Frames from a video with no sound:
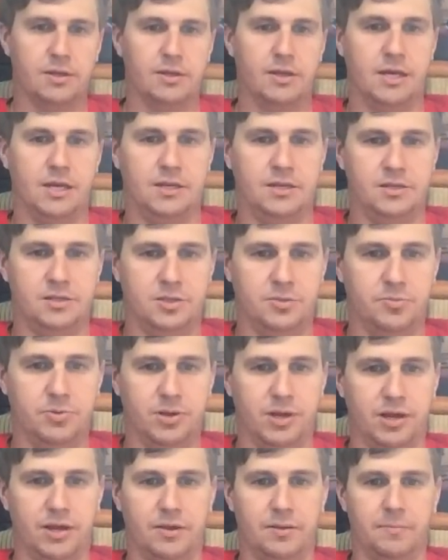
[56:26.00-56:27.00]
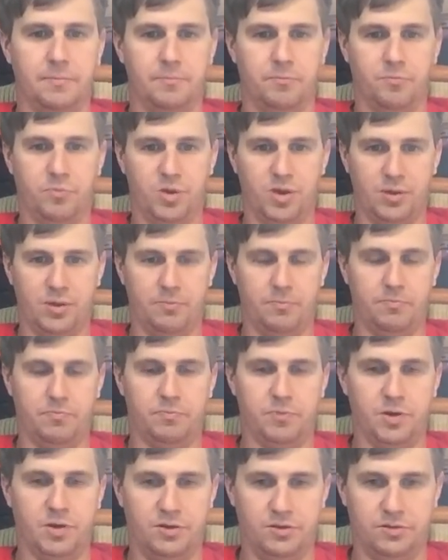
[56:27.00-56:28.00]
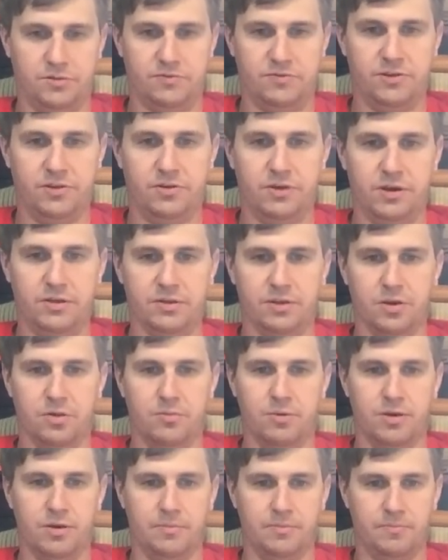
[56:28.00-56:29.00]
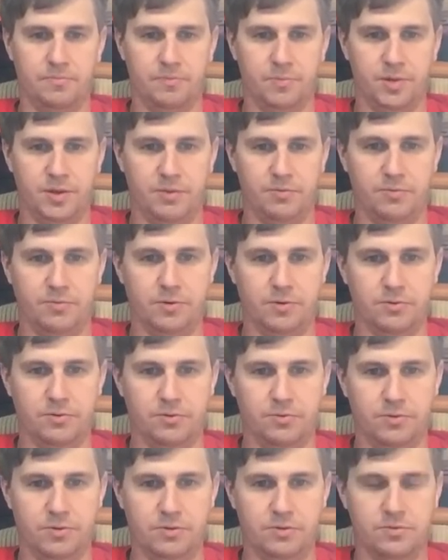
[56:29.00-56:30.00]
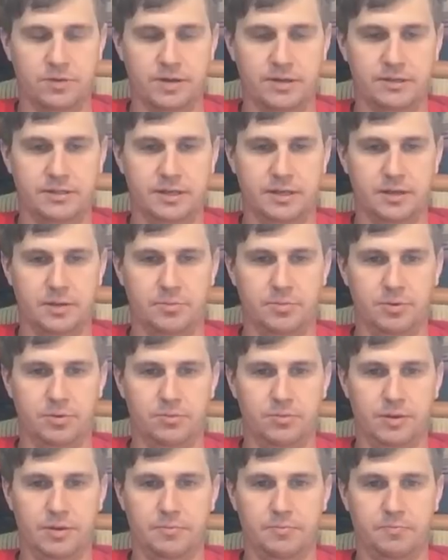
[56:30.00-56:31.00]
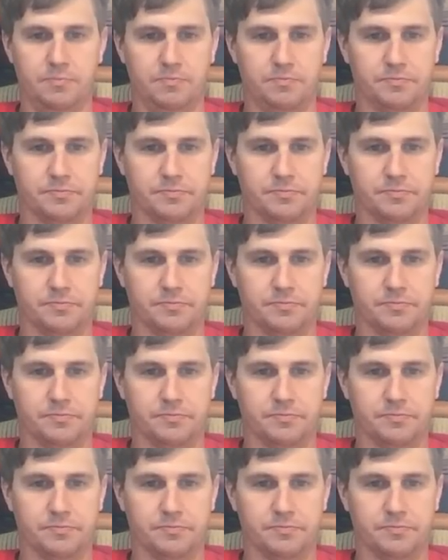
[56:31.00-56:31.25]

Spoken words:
That is the plan. Yep, or fill around the goat barn. Yep, we will raise that up a little bit.